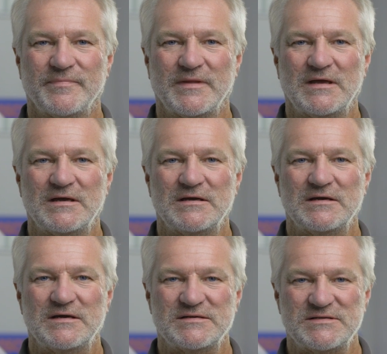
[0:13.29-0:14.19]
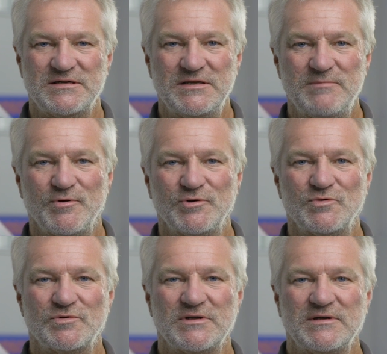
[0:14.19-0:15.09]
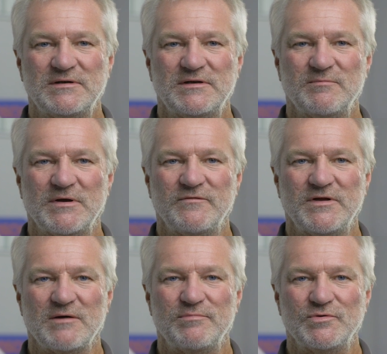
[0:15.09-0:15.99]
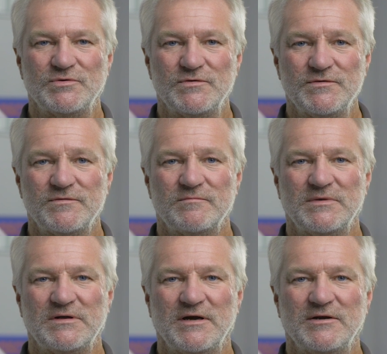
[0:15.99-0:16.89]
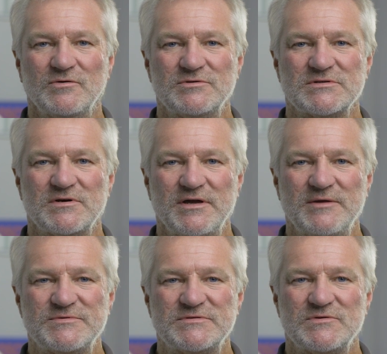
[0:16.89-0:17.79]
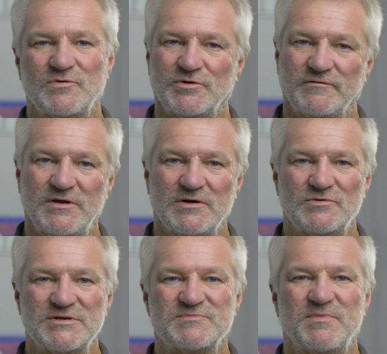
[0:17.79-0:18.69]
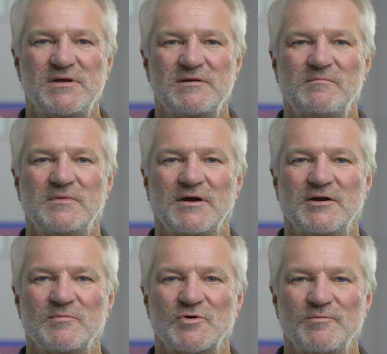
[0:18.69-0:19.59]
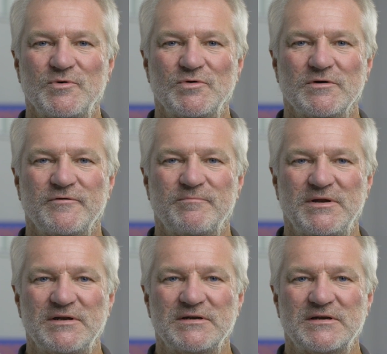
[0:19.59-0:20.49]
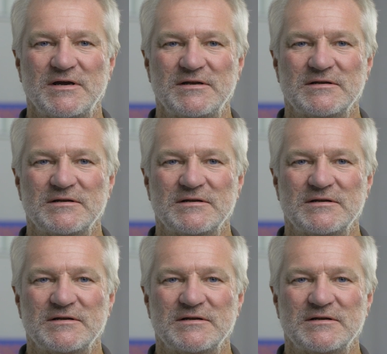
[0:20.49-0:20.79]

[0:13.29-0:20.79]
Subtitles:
This refers to the products which you can connect to a computer using Bluetooth and one of our apps or using a